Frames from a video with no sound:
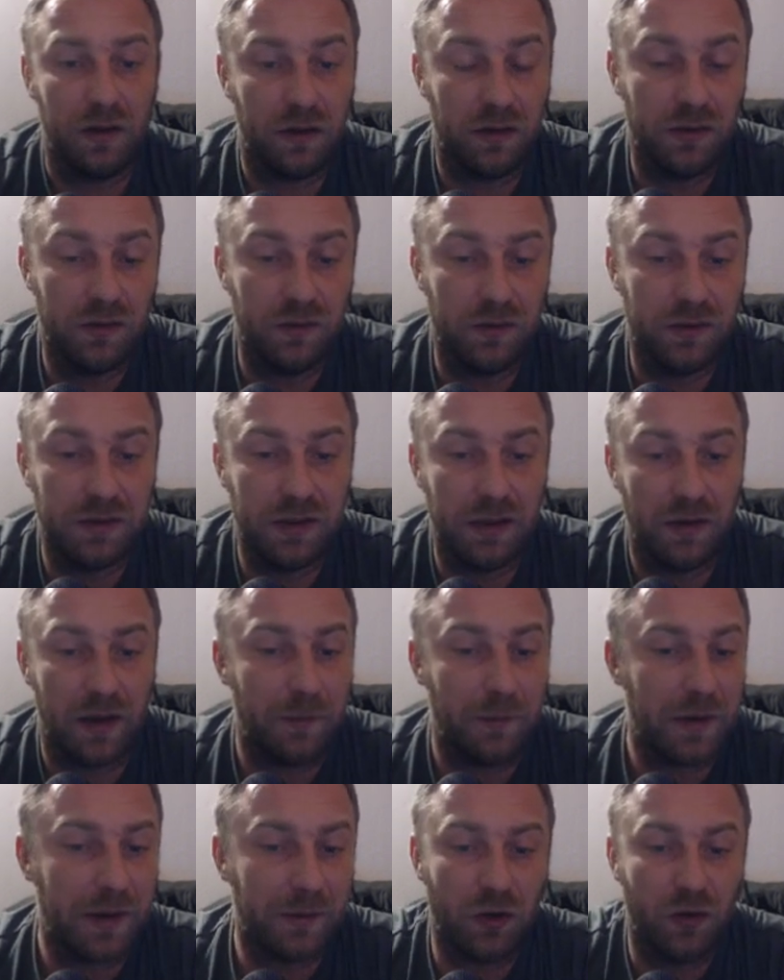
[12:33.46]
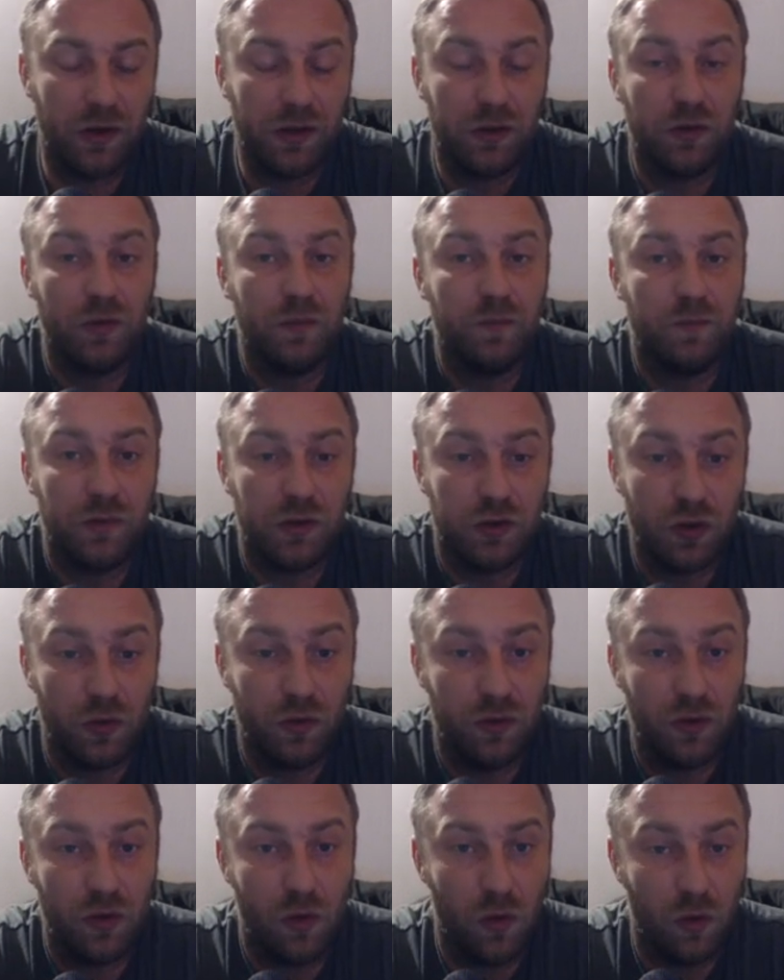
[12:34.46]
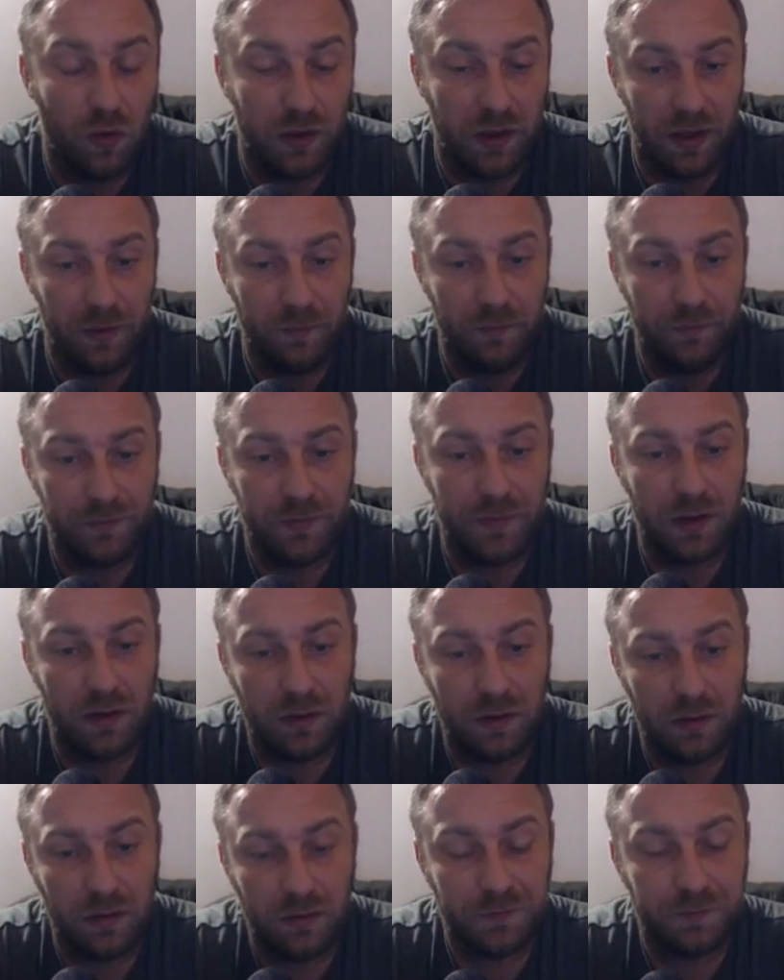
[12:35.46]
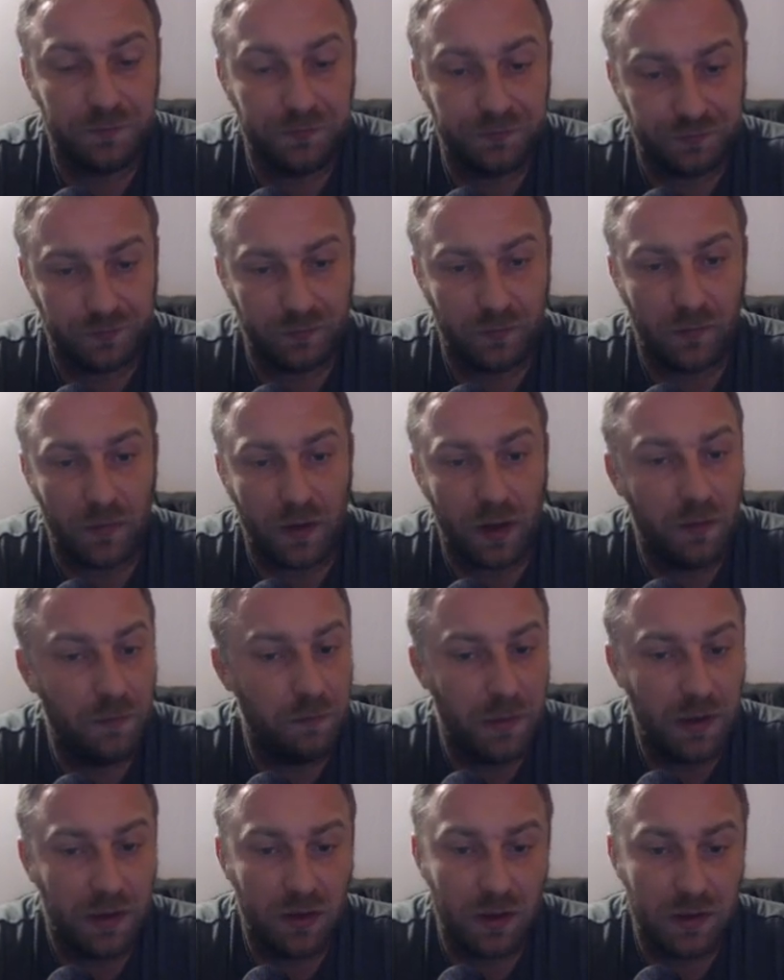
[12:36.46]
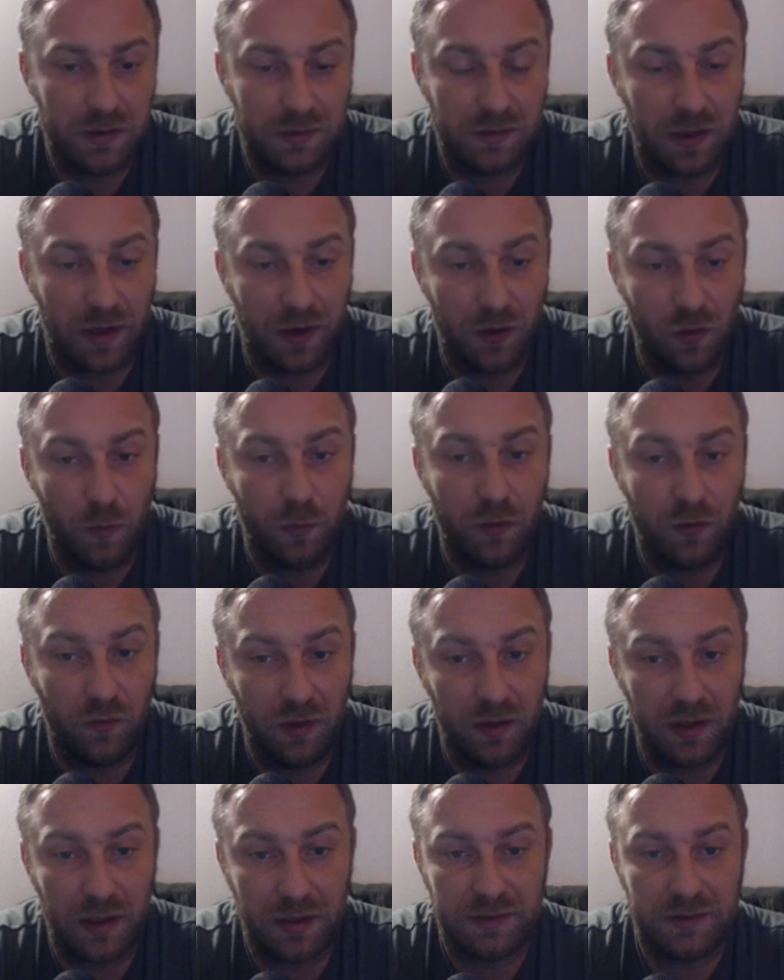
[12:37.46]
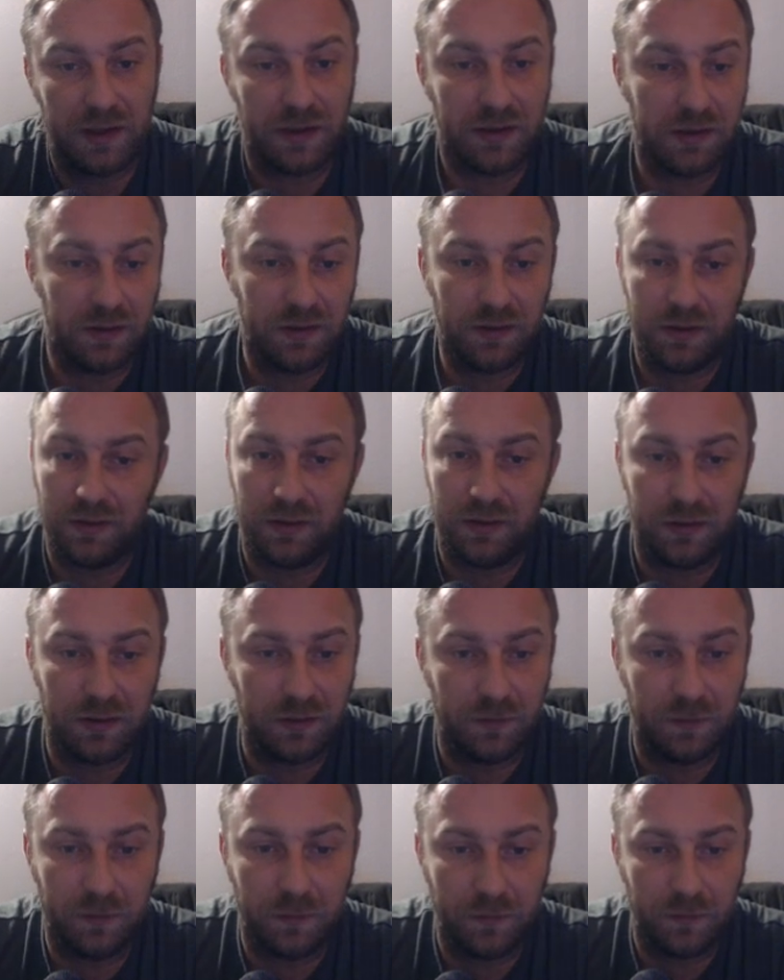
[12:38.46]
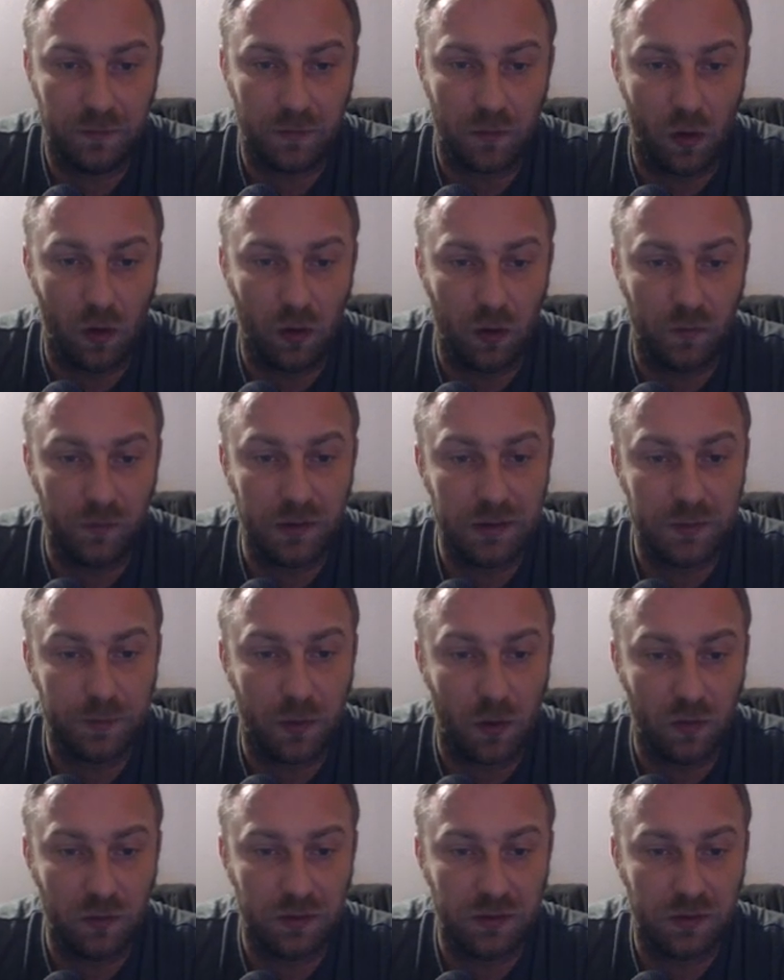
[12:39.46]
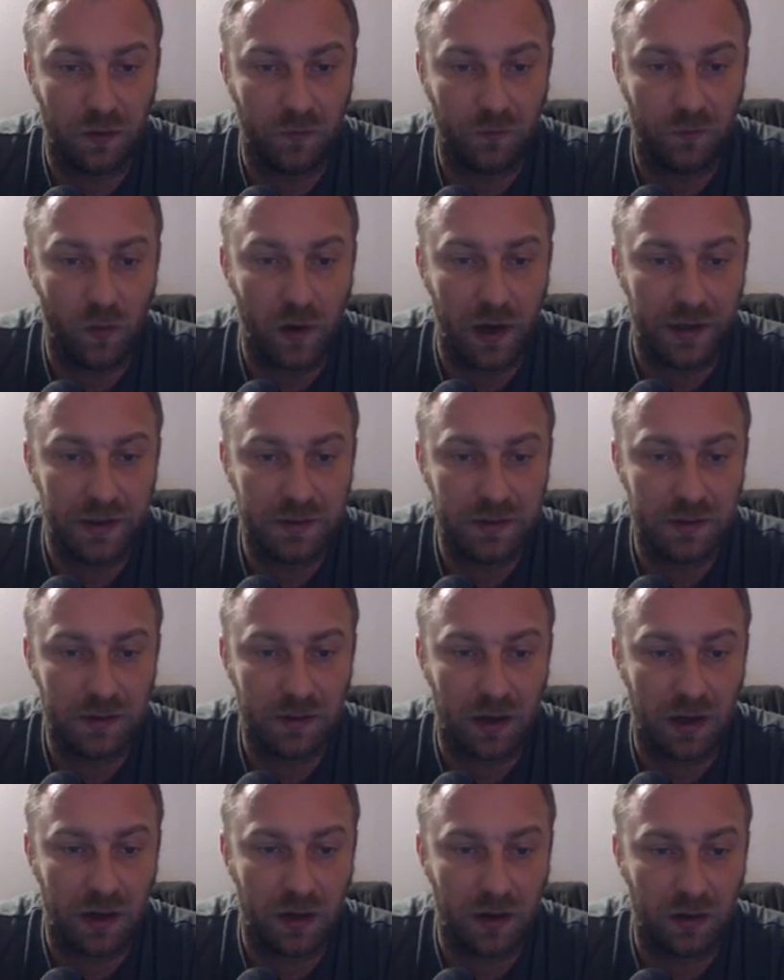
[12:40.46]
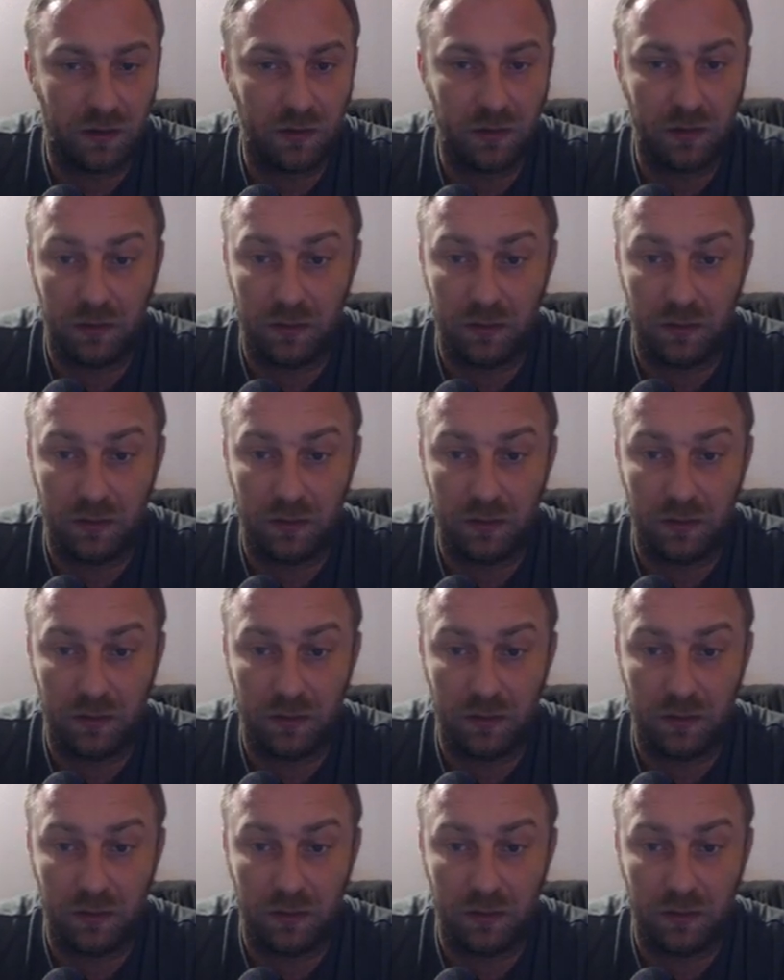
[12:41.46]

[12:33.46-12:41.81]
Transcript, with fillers: You see, I'm not going to show you the whole game, because I hope you realize that all of these pawns of whites are